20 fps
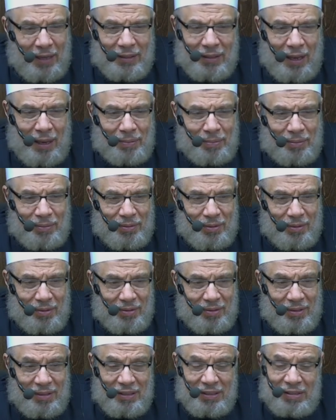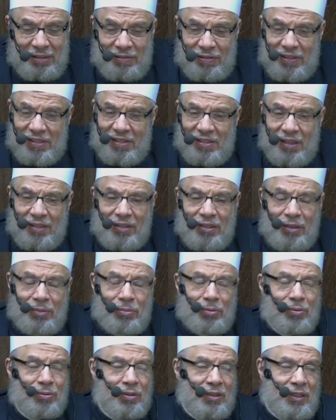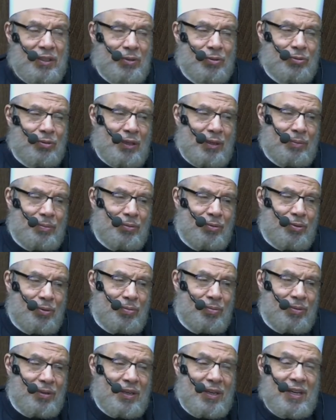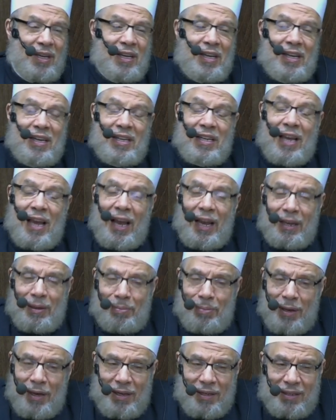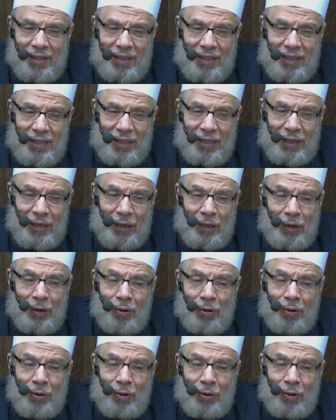Allah also said in the hadith, All of you are hungry except for those who ask me.